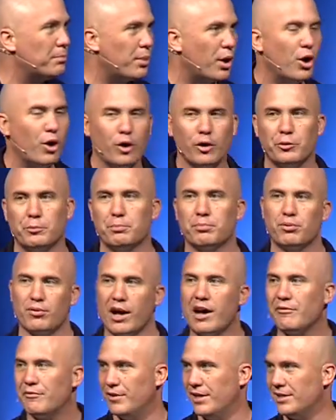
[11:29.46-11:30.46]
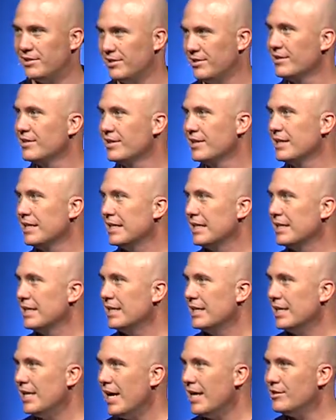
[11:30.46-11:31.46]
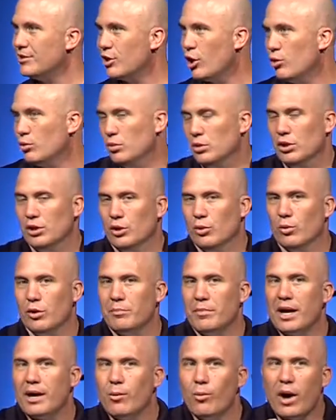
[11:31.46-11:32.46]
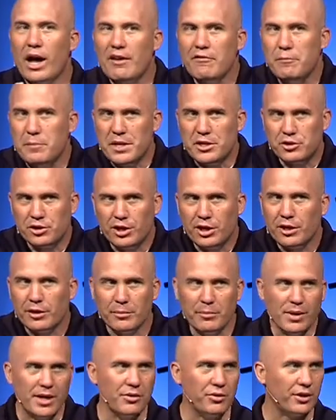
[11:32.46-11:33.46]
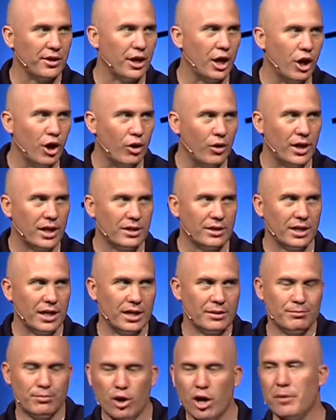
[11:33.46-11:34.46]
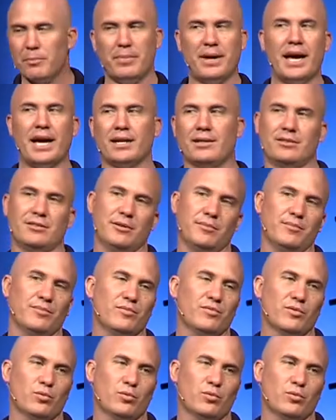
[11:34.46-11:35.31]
bald prophet. And so when my wife mentioned it a month ago, it brought back some